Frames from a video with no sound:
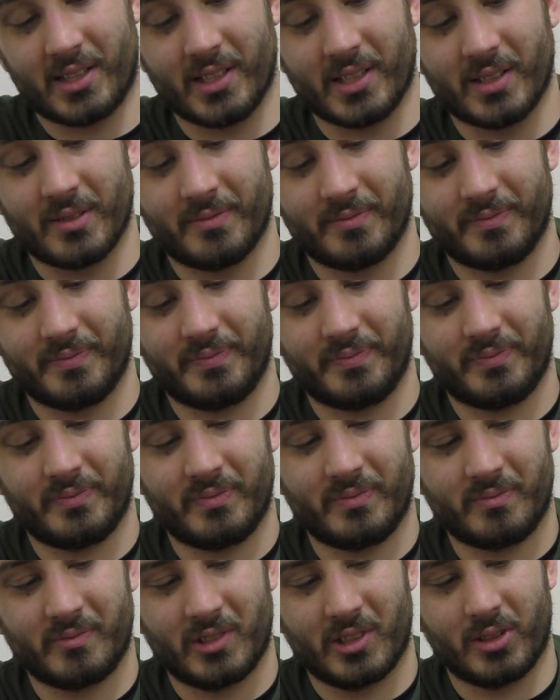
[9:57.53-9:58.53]
the
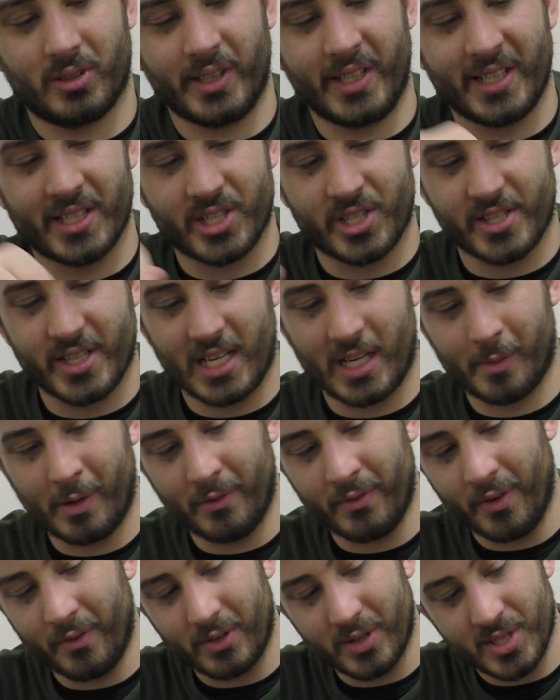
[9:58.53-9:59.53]
cleanest job
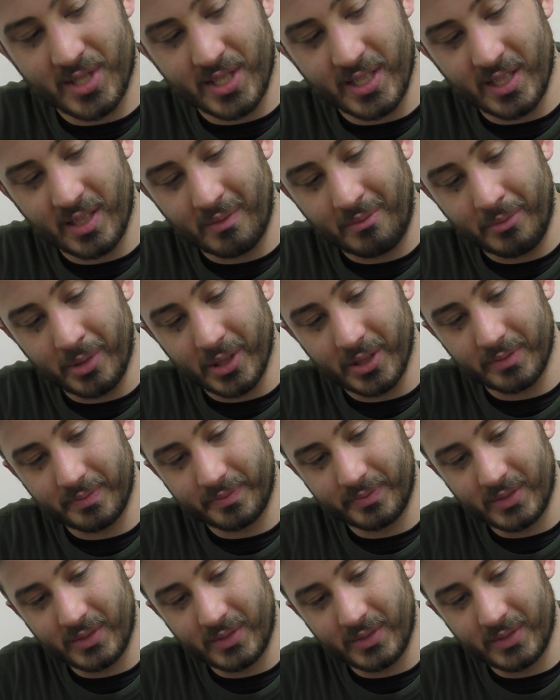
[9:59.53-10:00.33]
I've ever seen, but